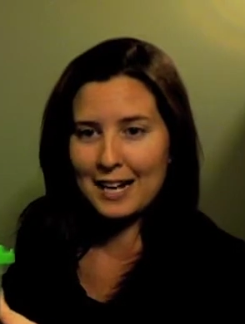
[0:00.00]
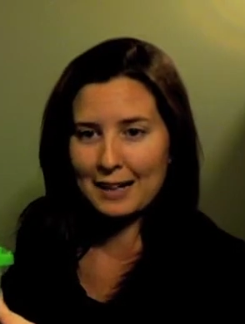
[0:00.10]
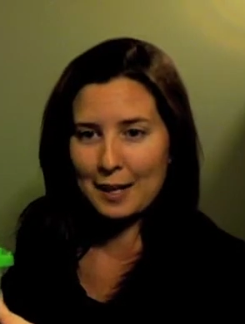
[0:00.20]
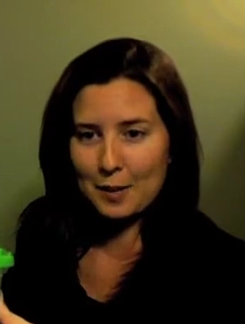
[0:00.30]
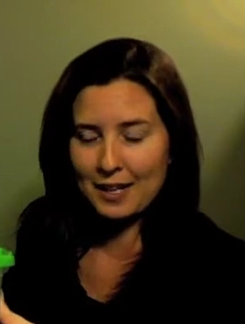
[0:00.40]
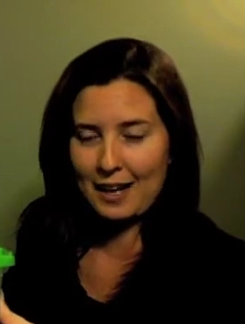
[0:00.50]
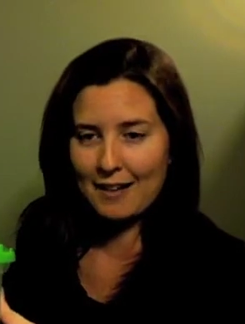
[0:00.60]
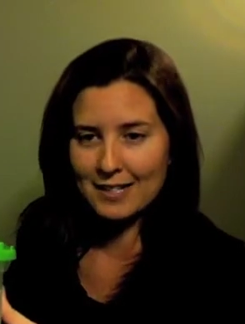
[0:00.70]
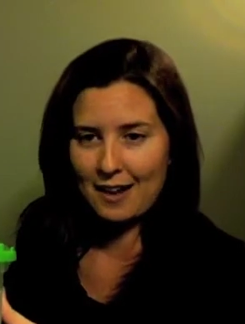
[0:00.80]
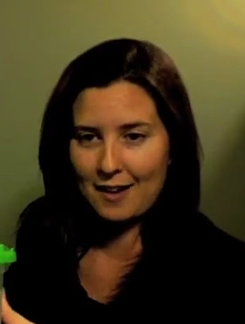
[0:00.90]
and I label the
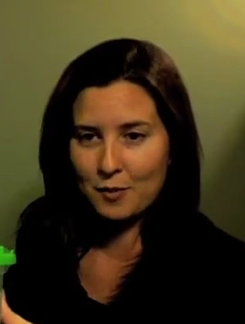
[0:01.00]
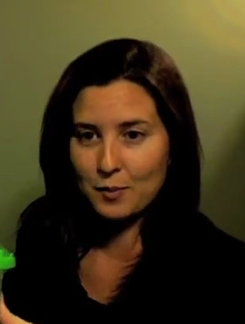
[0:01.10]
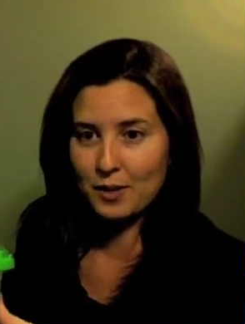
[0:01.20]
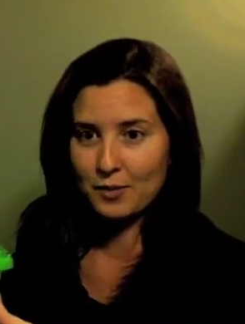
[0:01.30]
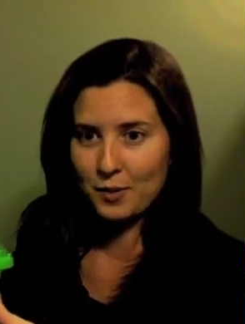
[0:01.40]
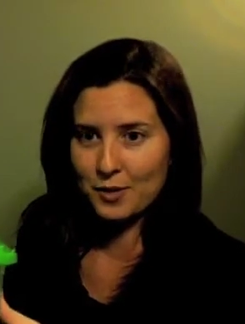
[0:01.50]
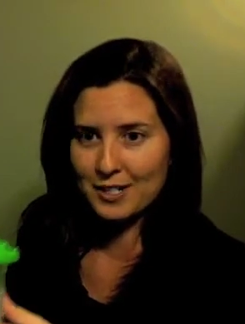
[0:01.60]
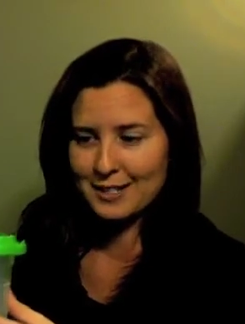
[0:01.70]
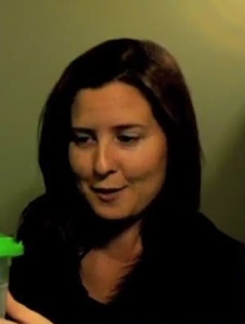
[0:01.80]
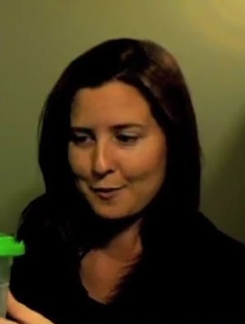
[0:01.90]
outside of them. Of
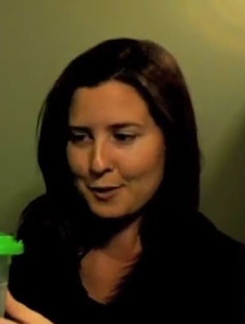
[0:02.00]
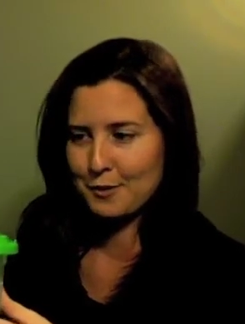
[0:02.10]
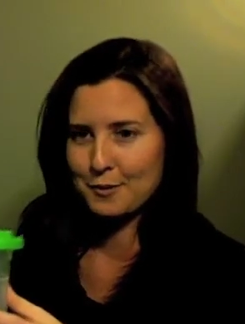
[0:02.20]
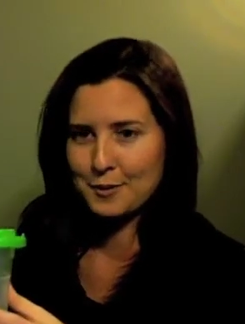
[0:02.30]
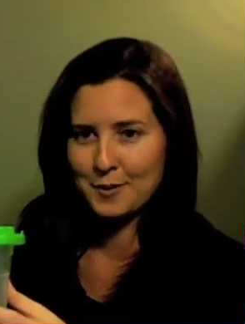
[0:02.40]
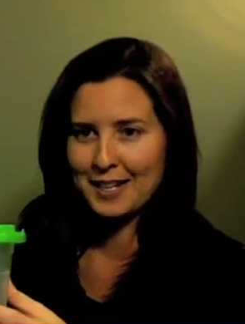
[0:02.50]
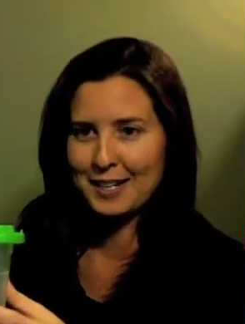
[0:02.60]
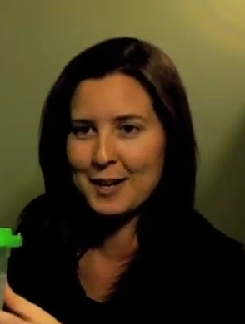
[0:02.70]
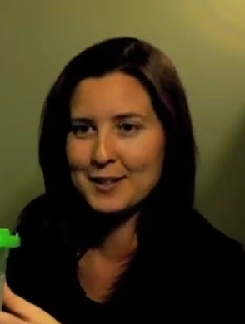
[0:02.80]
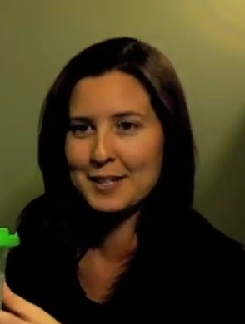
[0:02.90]
course, anyone who knows me
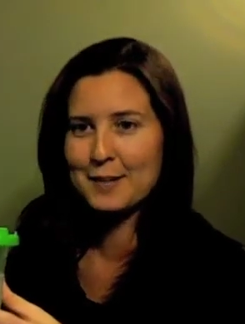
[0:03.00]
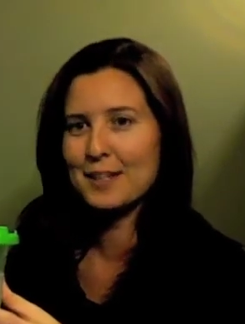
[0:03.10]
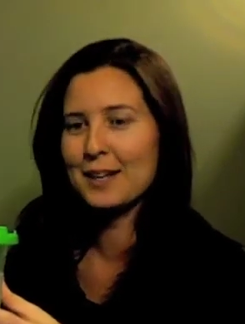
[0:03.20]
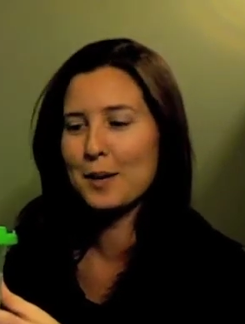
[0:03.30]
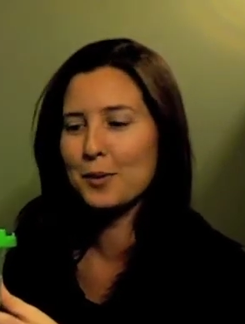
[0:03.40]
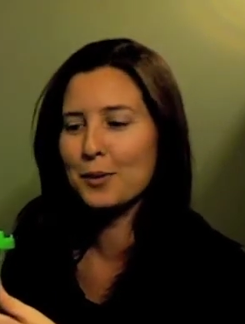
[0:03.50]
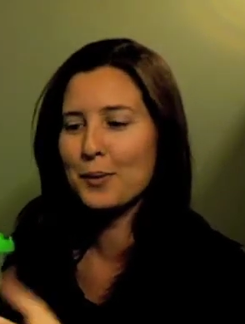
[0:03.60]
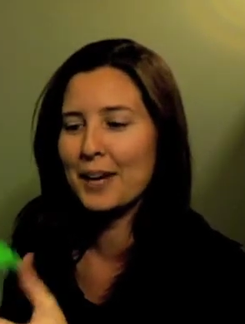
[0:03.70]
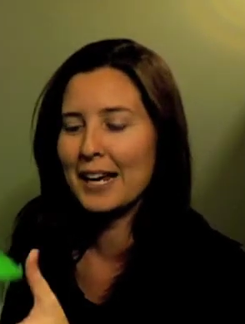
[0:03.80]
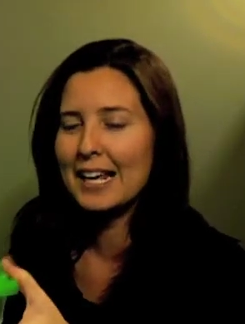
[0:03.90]
knows I'm the label
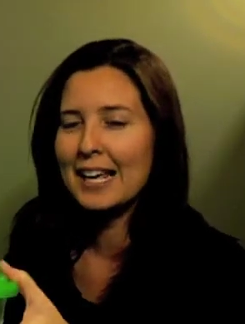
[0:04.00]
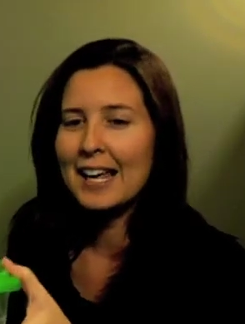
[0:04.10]
queen.